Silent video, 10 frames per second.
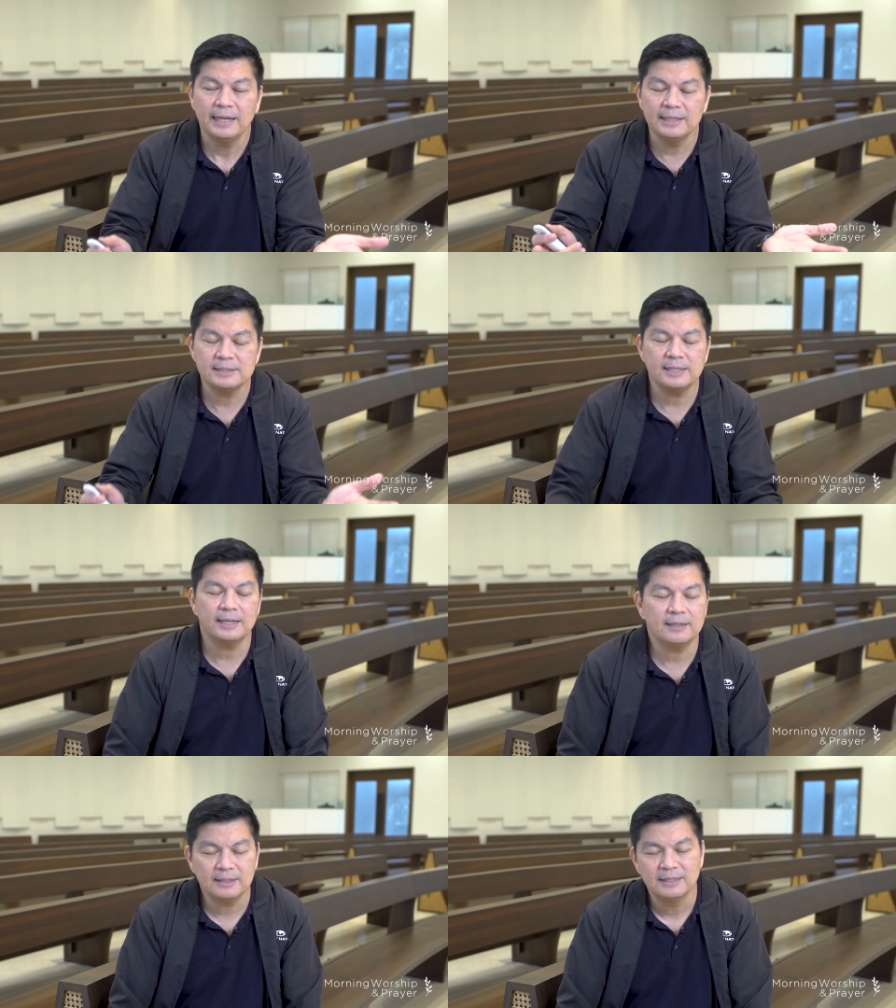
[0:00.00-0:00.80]
and it's
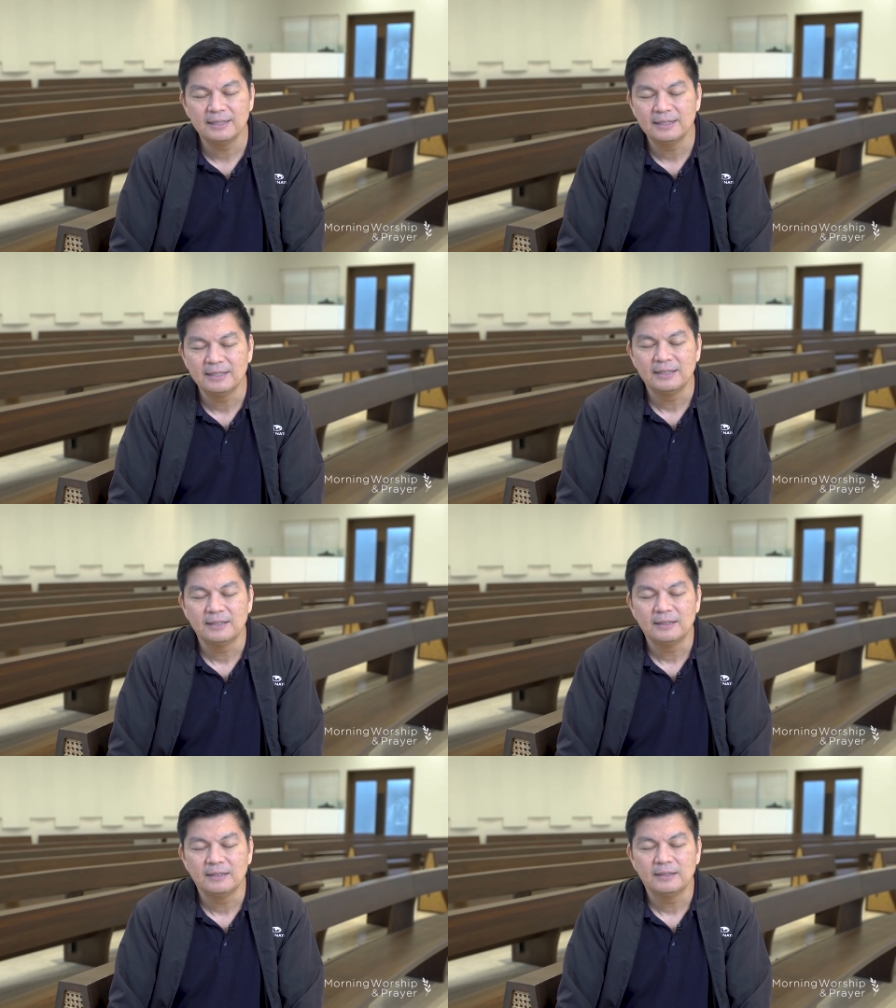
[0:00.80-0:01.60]
like,
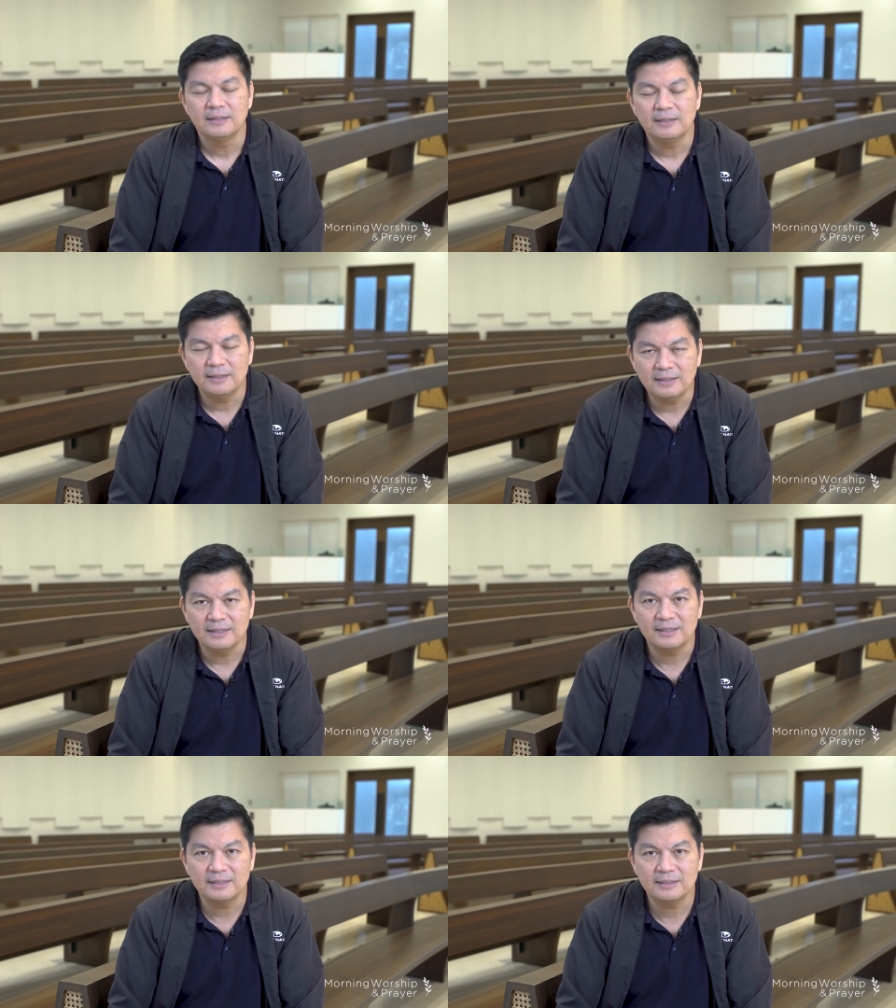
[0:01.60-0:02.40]
uh,